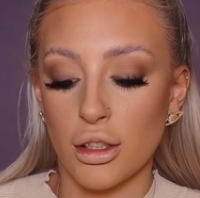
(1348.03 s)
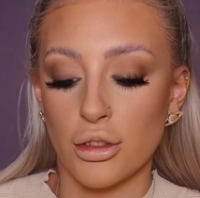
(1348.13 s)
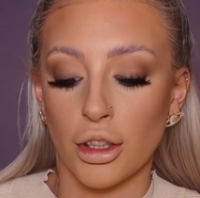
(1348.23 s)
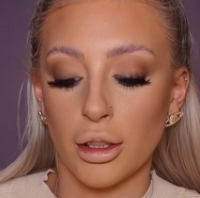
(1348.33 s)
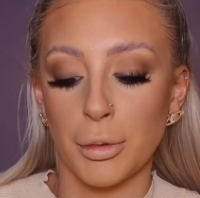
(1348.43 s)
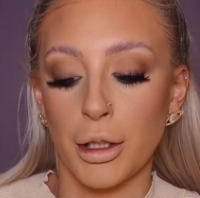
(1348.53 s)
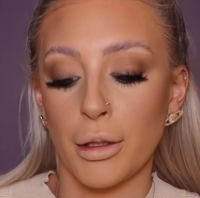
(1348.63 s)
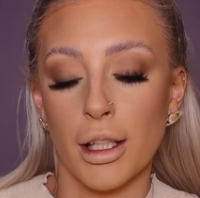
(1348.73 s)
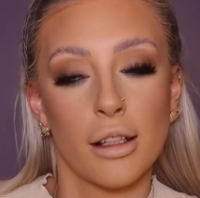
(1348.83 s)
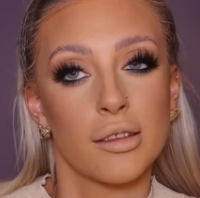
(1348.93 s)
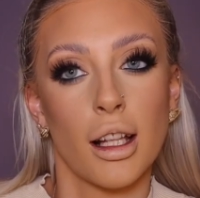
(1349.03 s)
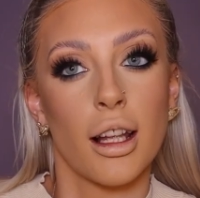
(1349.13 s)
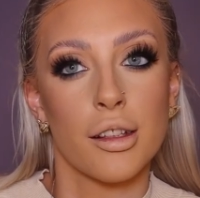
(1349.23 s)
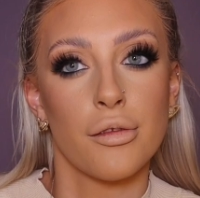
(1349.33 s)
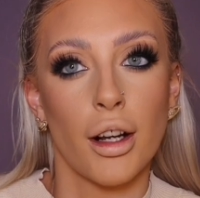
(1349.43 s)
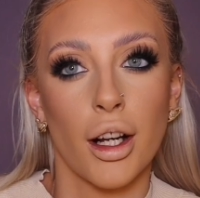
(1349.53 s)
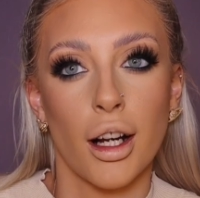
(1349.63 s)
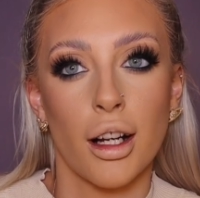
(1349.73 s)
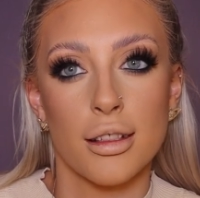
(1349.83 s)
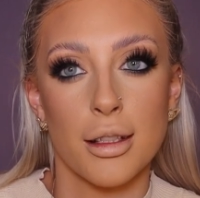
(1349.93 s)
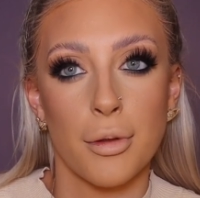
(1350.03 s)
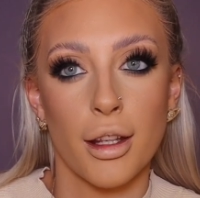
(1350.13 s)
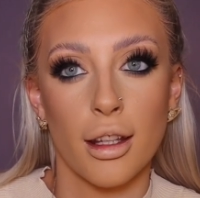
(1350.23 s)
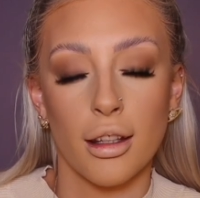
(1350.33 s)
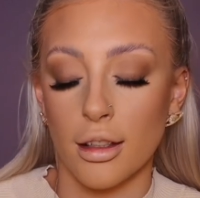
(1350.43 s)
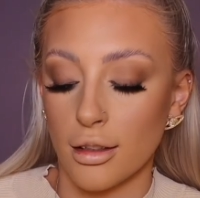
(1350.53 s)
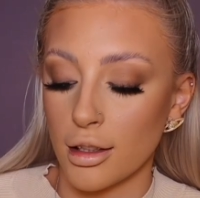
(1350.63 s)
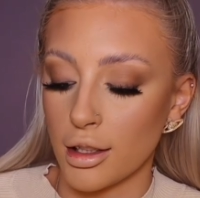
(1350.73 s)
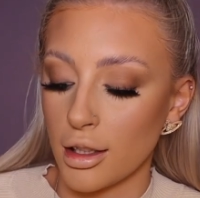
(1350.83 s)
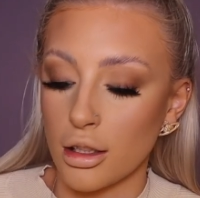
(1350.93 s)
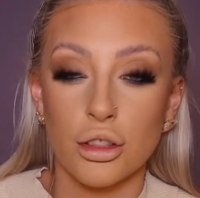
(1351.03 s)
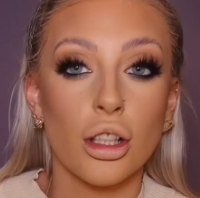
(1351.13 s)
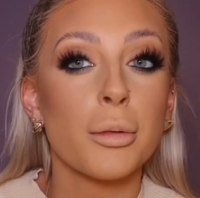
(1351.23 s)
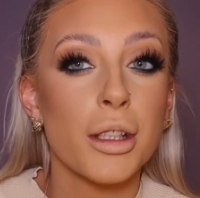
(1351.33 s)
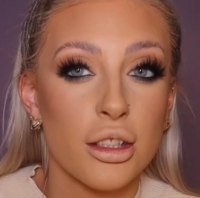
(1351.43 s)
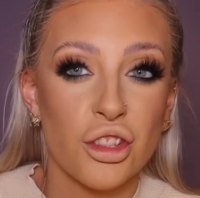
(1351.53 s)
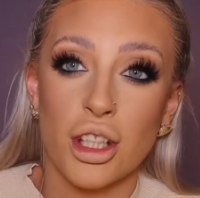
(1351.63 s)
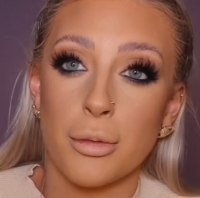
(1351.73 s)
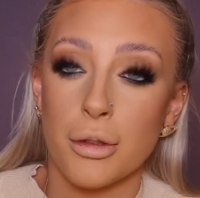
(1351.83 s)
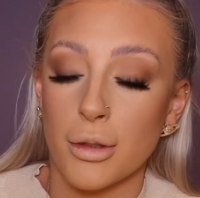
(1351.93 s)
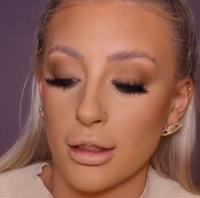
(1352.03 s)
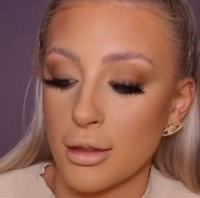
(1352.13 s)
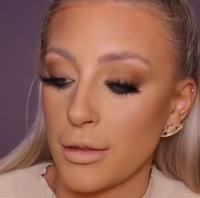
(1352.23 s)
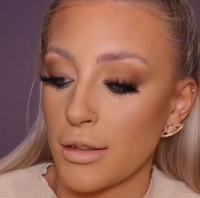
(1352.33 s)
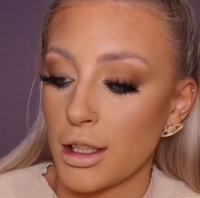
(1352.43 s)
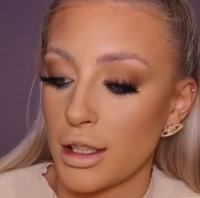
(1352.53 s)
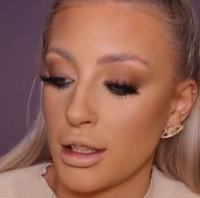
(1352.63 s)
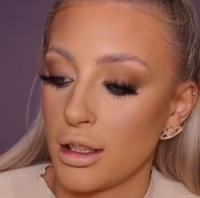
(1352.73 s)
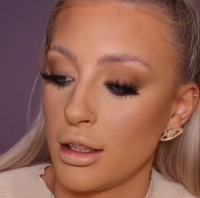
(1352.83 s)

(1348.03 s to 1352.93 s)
use Doll Beauty, and I feel like that's very hard to beat. And Doll Beauty is cheap as well, to be fair.